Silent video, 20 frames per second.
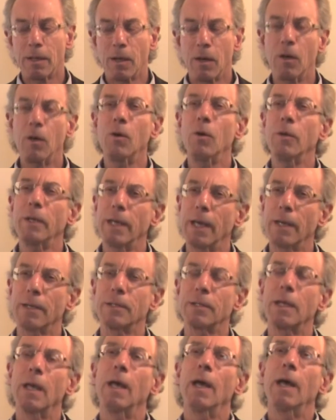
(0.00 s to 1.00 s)
that, oh
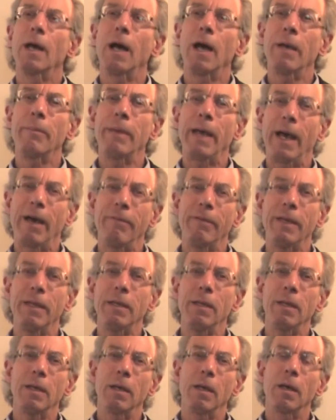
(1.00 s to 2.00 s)
yes, I'm
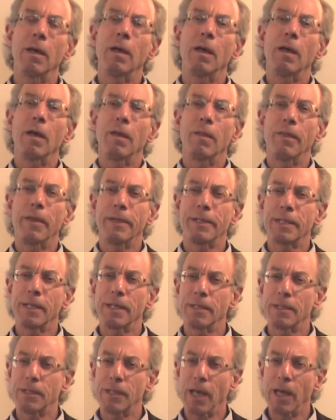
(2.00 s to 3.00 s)
having the
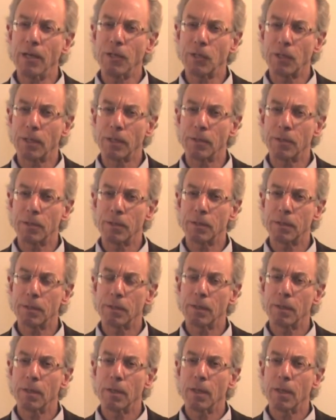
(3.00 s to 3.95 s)
sensations